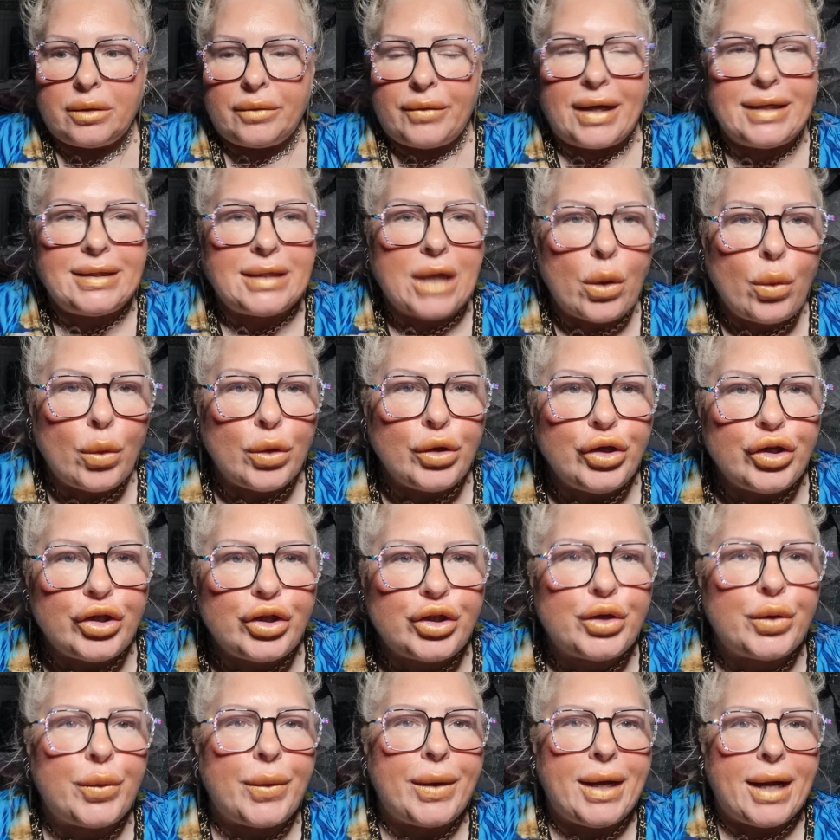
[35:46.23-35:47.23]
they don't want you
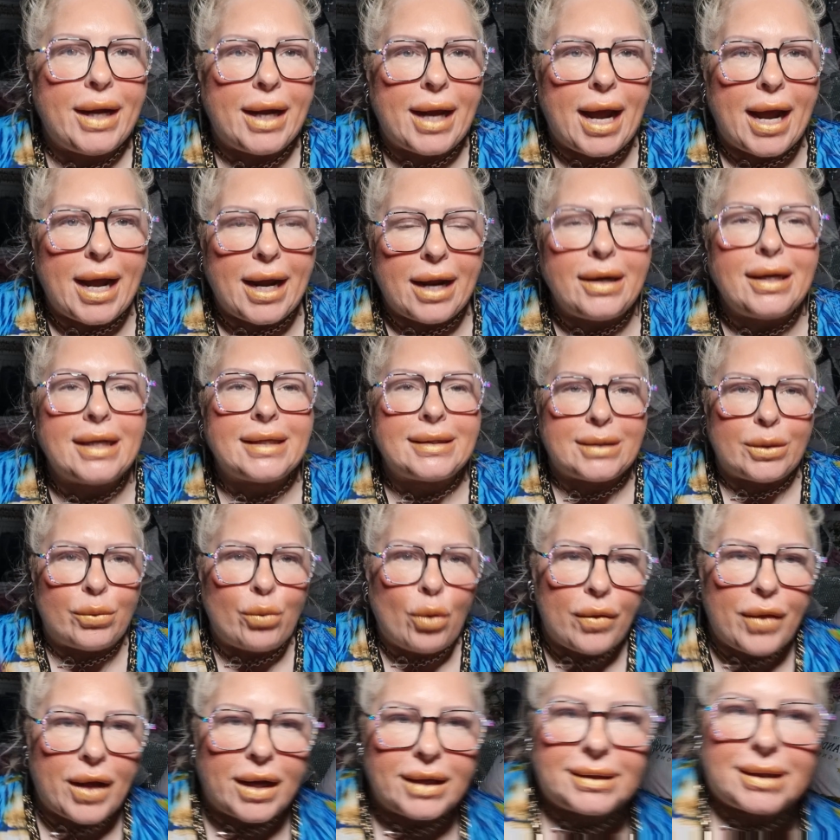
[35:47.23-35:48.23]
to eat, listen,
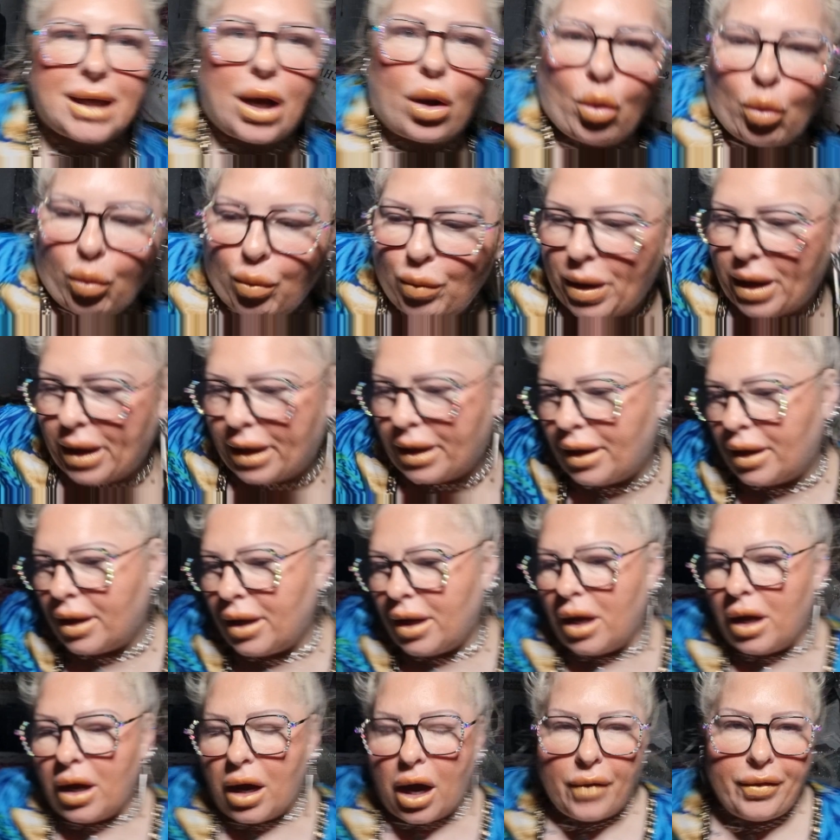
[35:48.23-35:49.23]
what they told me,
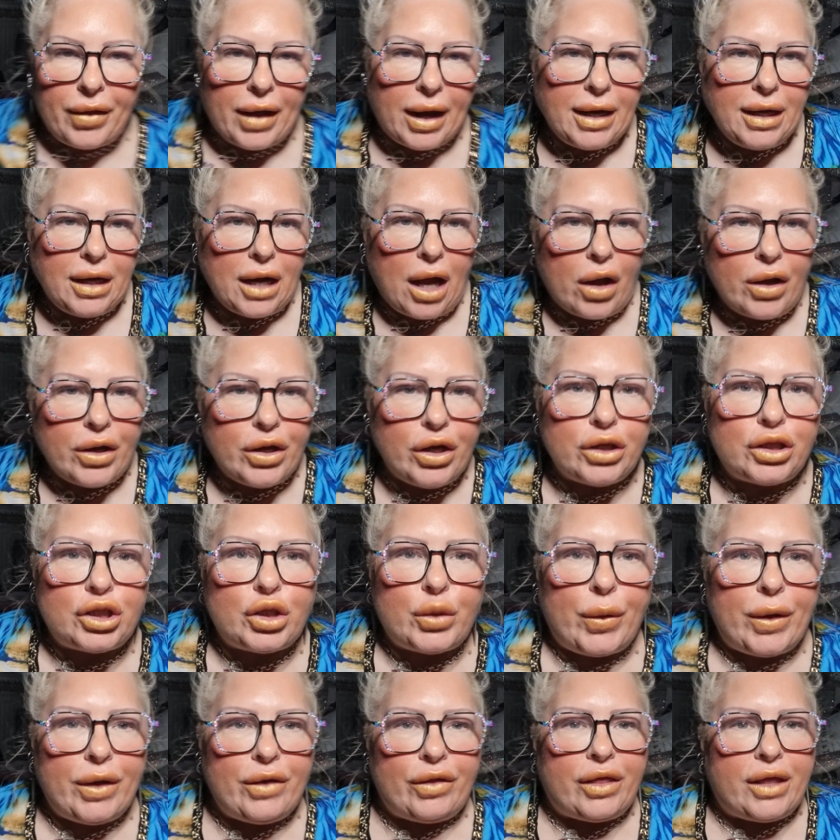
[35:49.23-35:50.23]
they like you
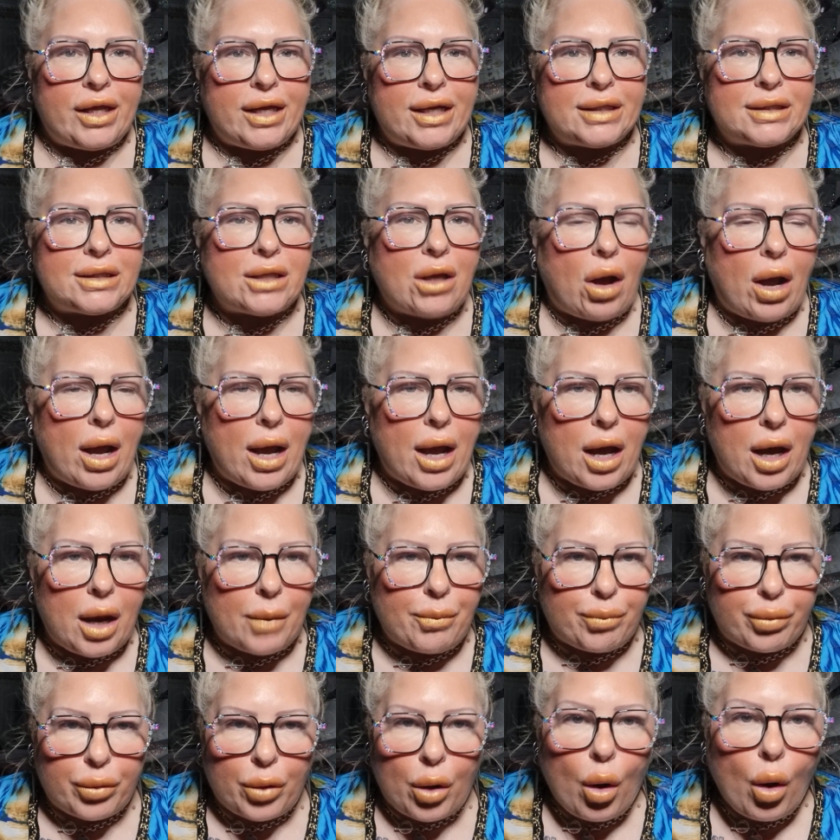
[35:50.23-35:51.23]
to eat things like a
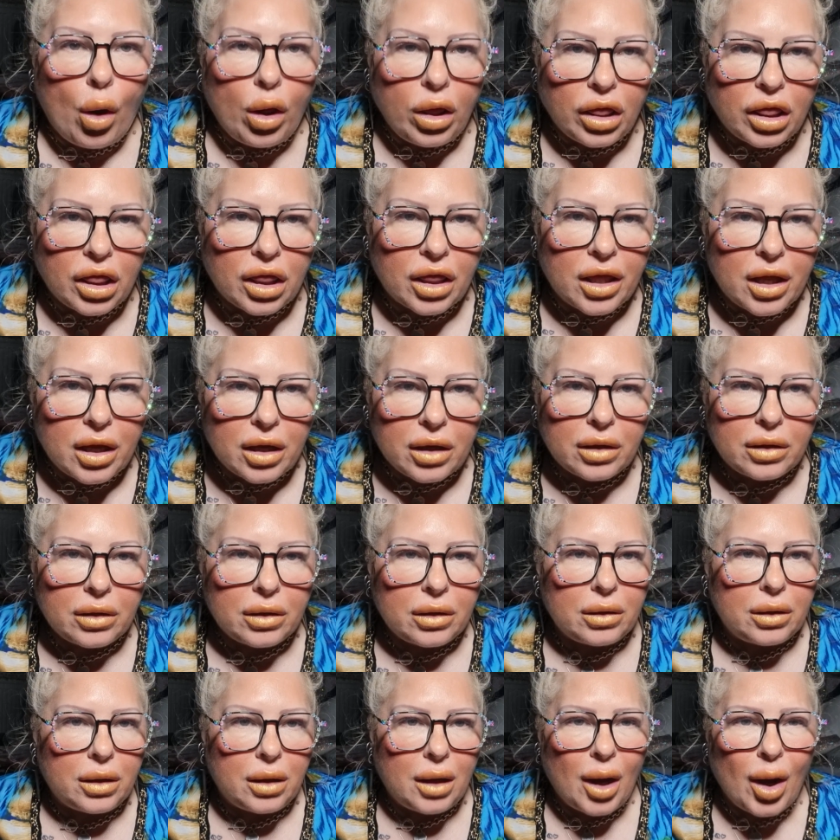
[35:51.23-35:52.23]
broth.
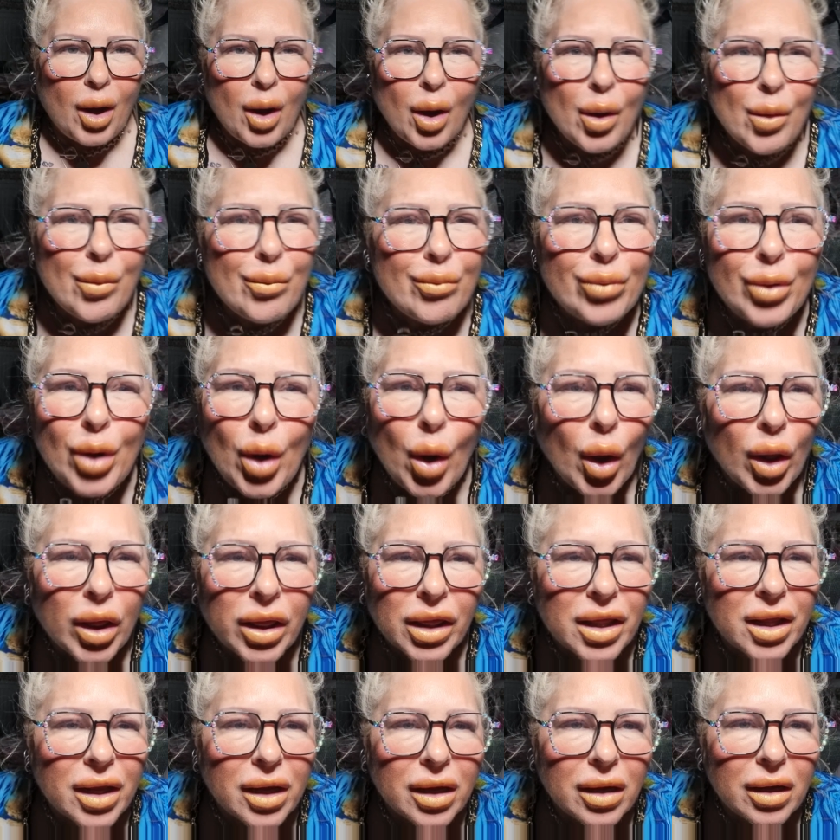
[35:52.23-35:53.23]

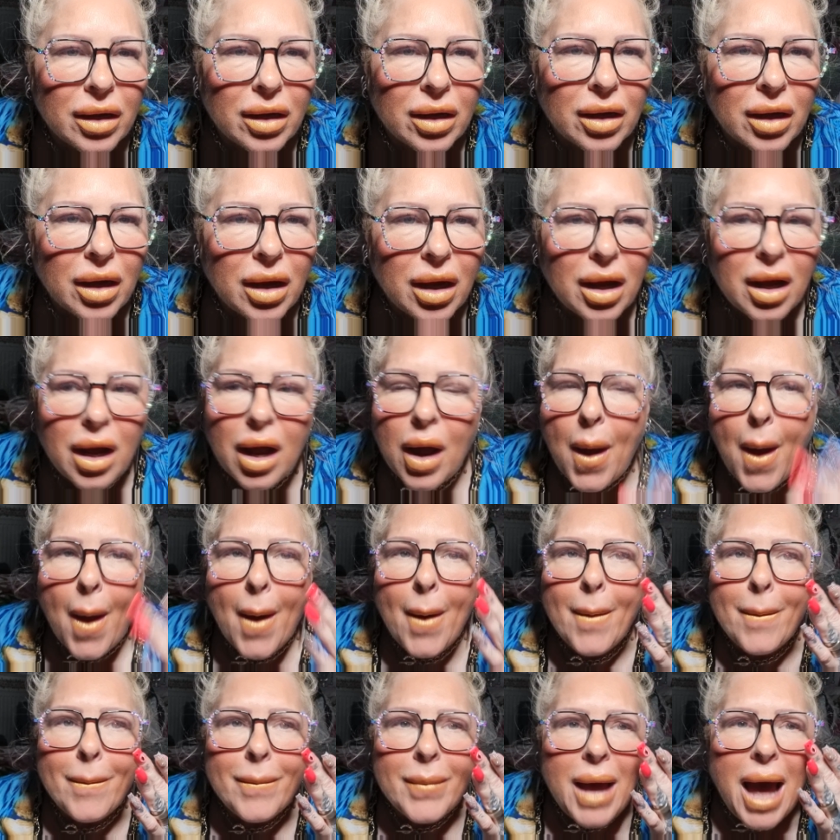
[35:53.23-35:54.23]

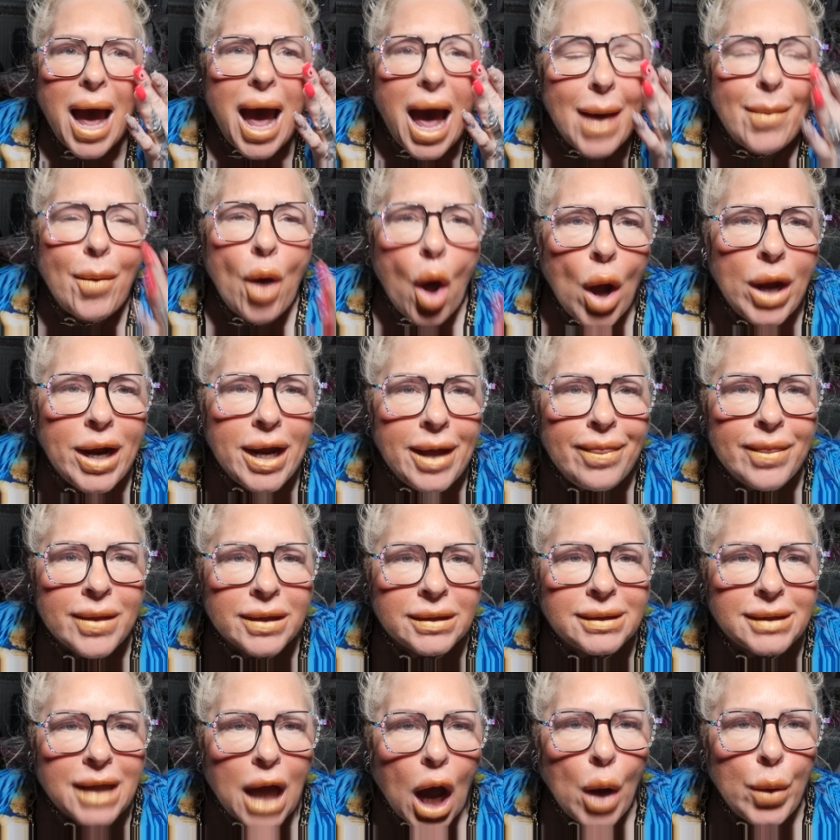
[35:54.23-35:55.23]
Am I in the
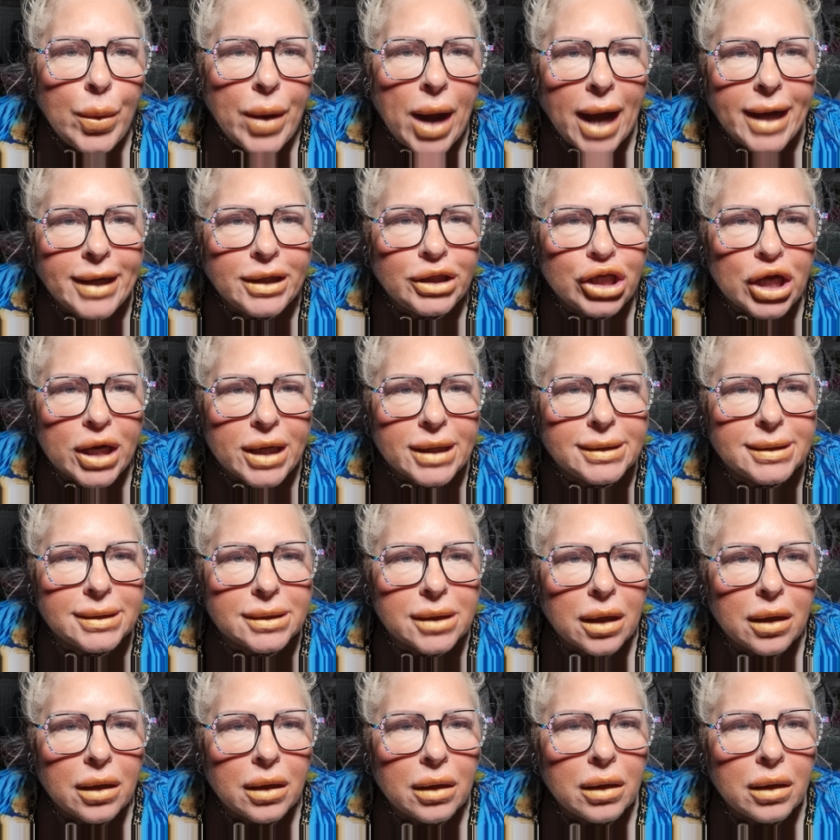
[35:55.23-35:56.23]
Stone Ages?